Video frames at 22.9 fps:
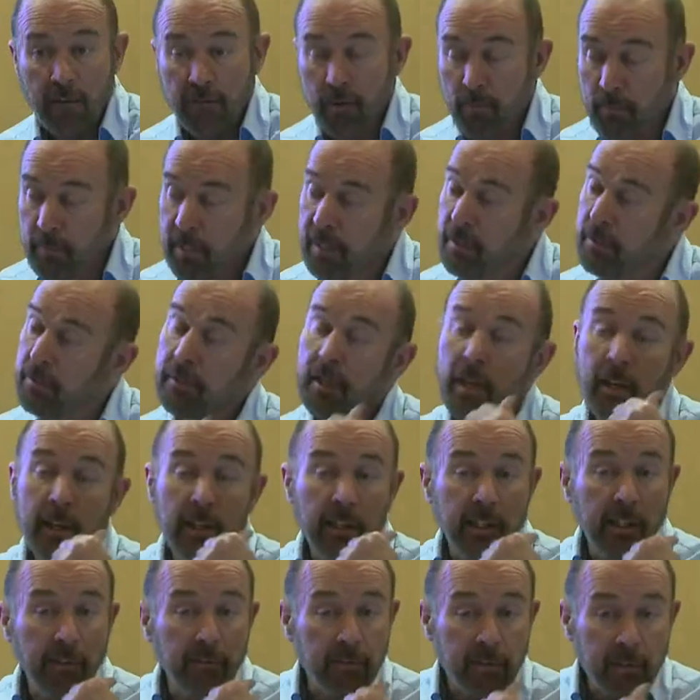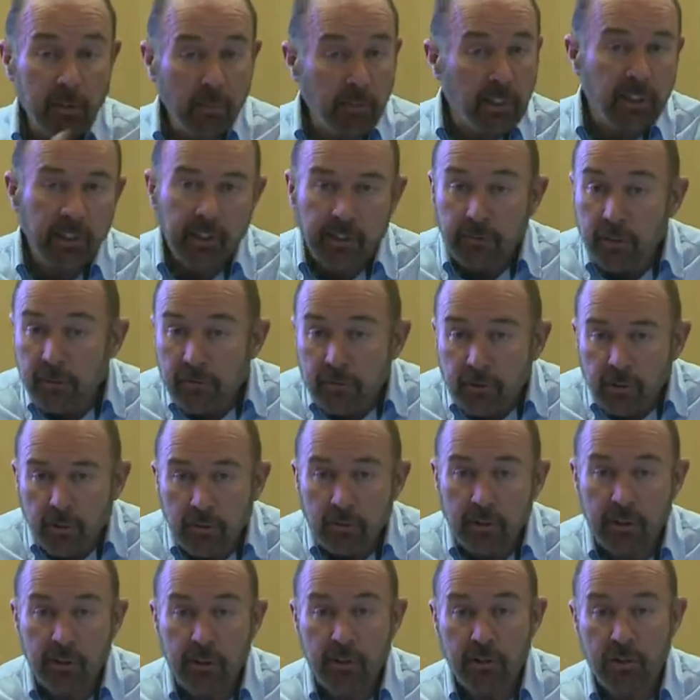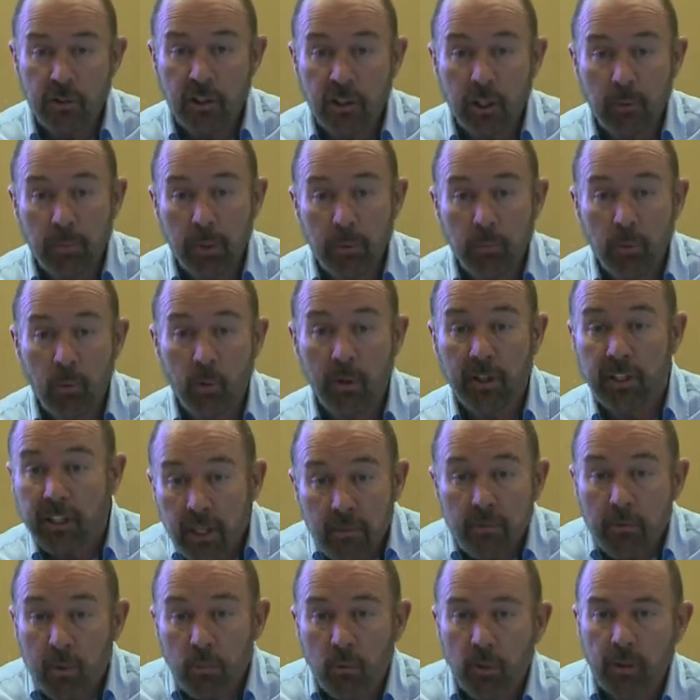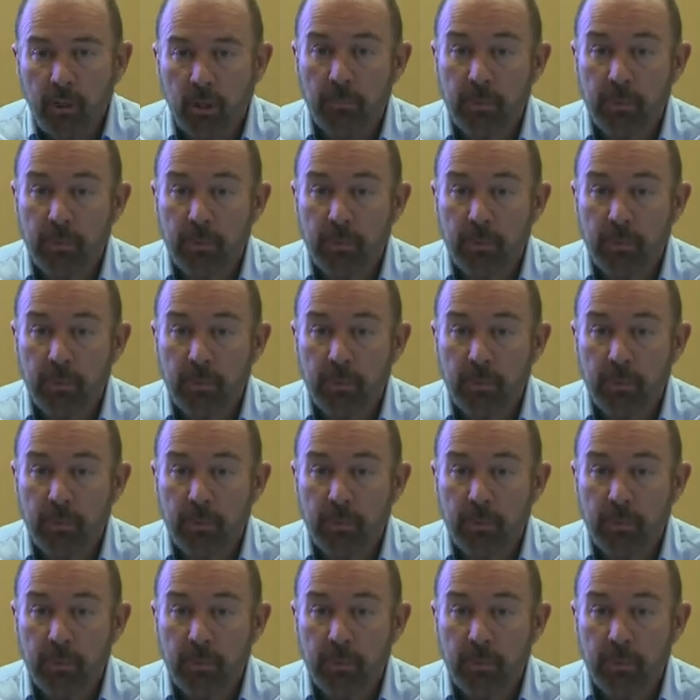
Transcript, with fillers: If it means giving some kind of discount to these younger people to keep them on our